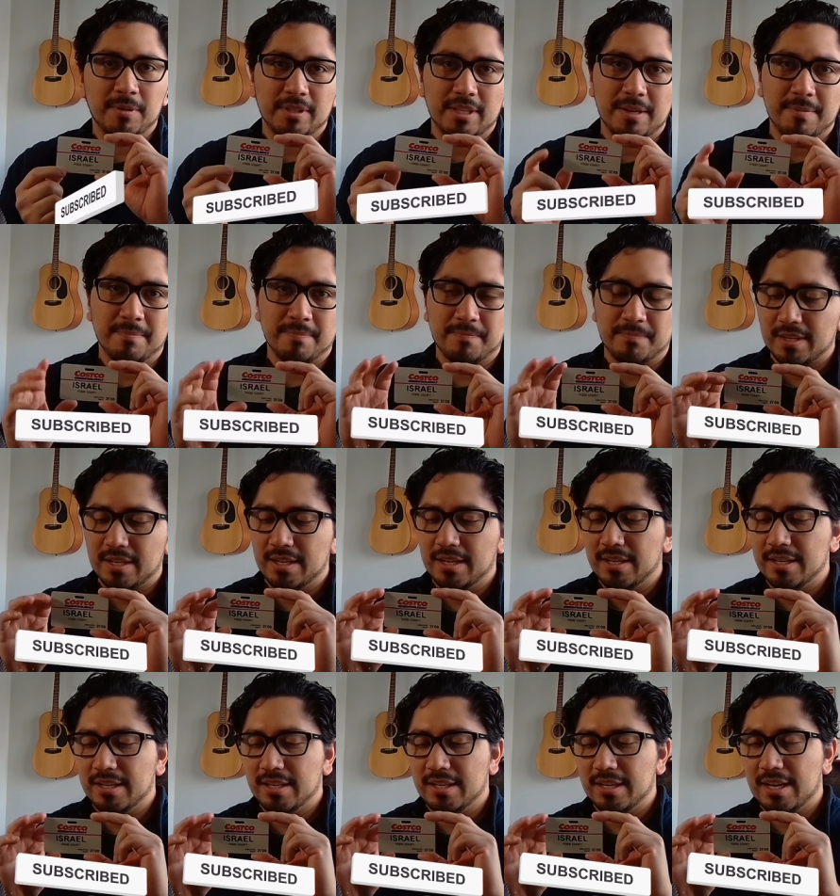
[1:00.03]
name.
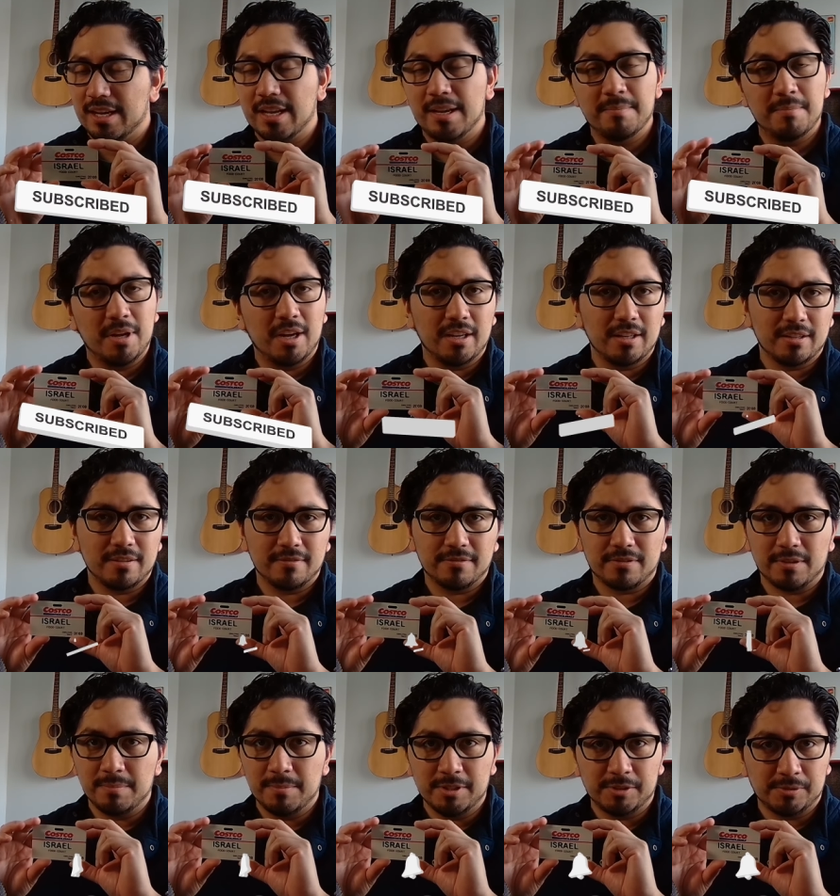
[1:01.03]
Uh, I am not
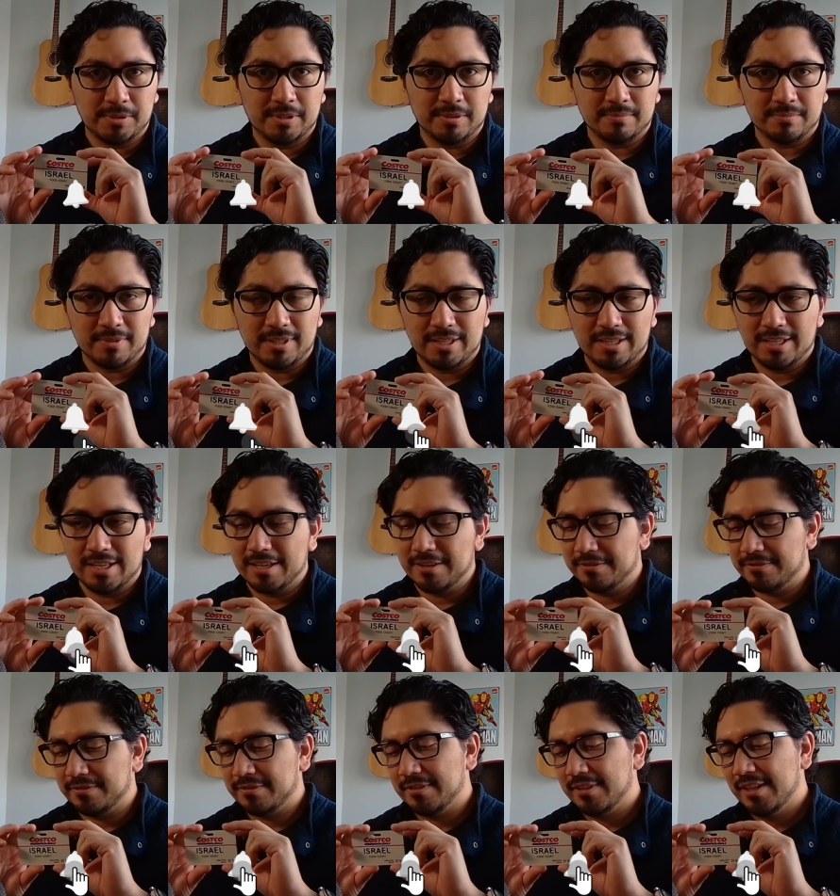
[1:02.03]
from Israel. I
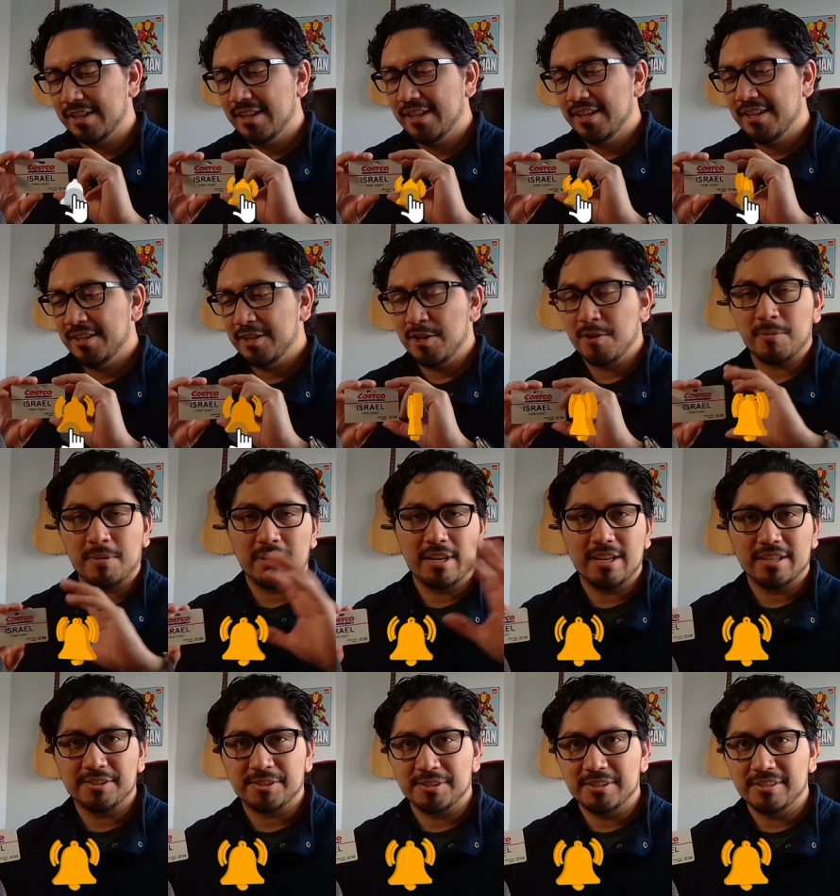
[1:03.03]
have no
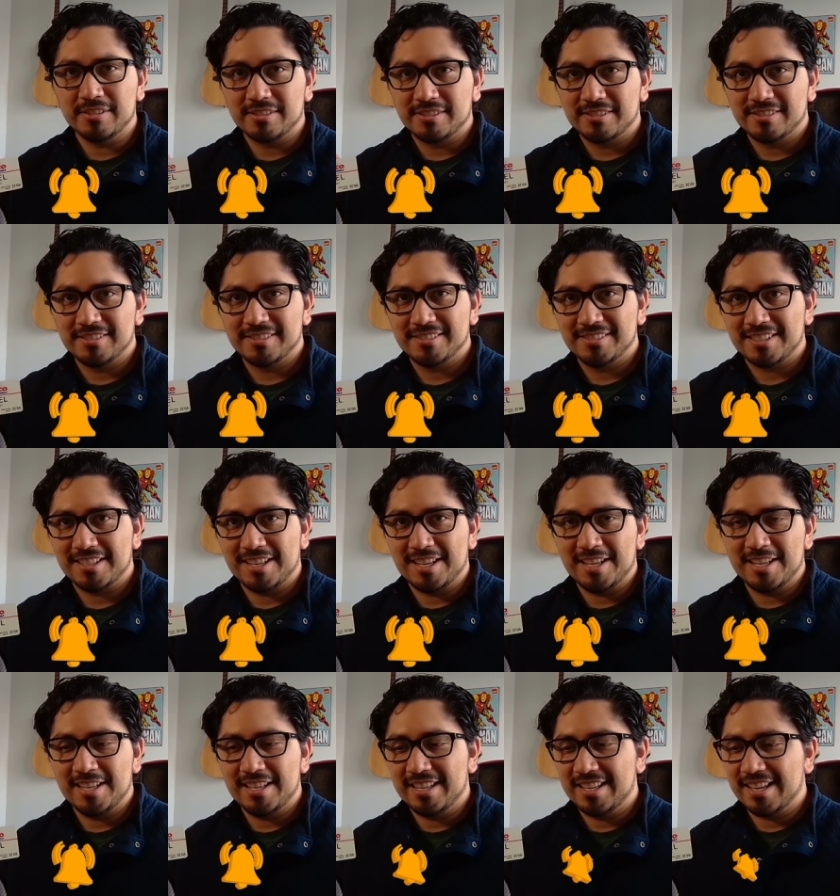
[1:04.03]
connections.
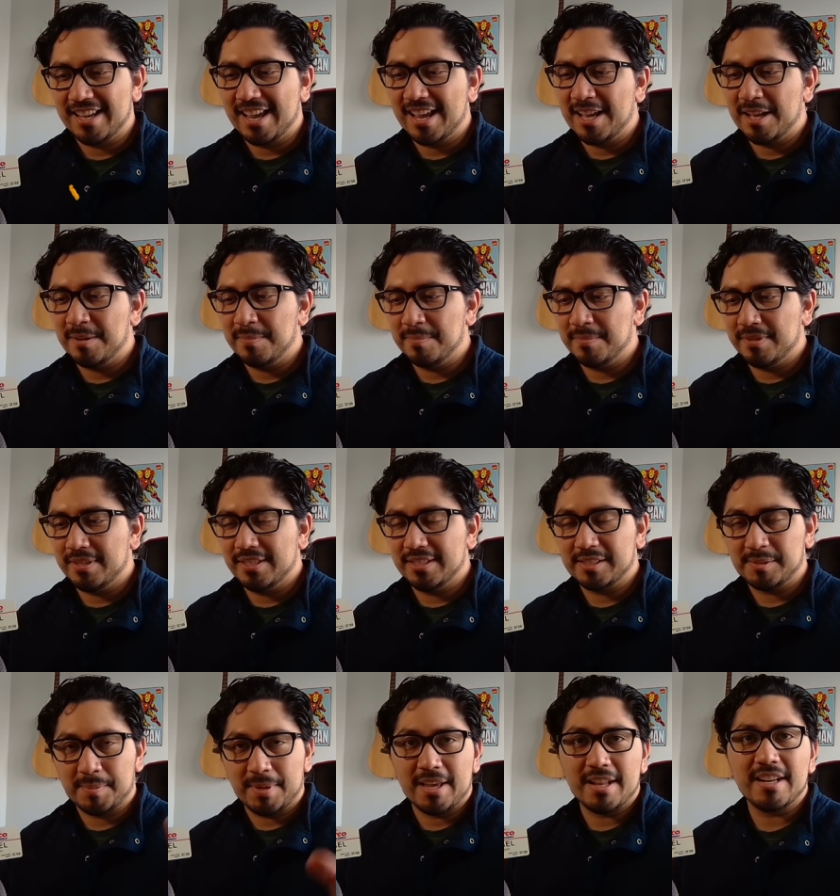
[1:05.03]
I am
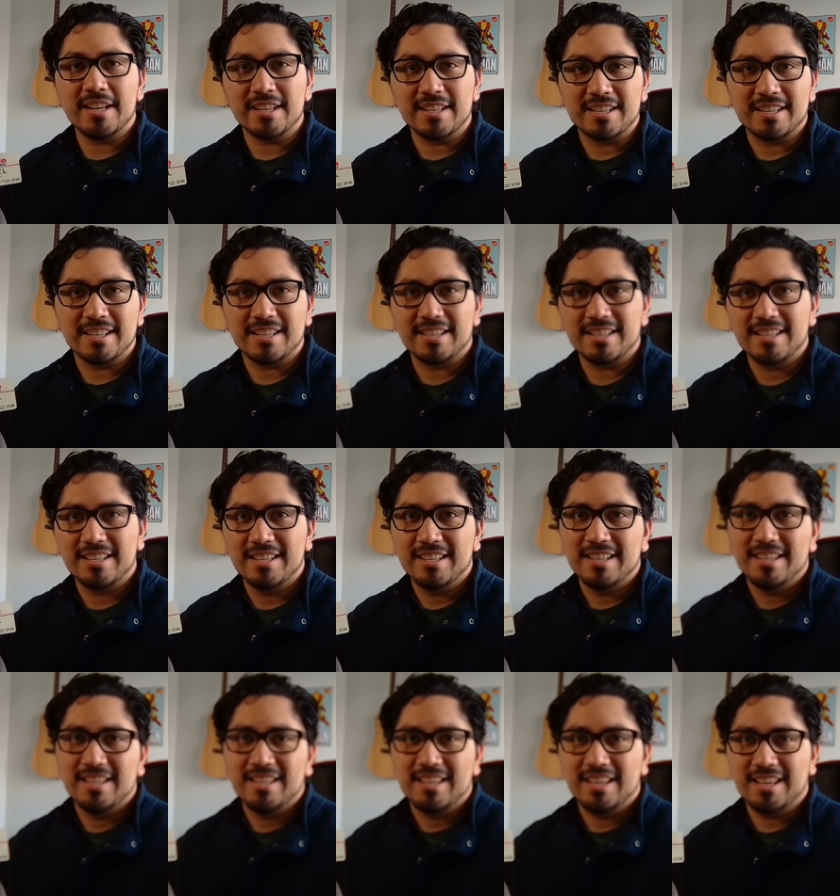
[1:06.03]
Hispanic
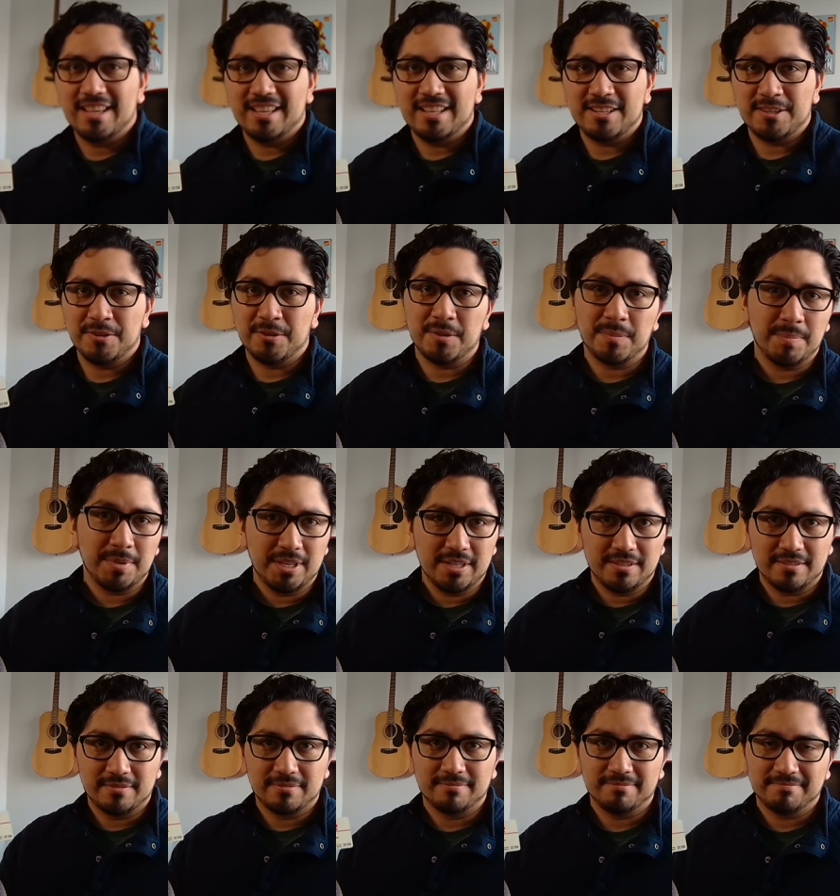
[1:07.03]
and European.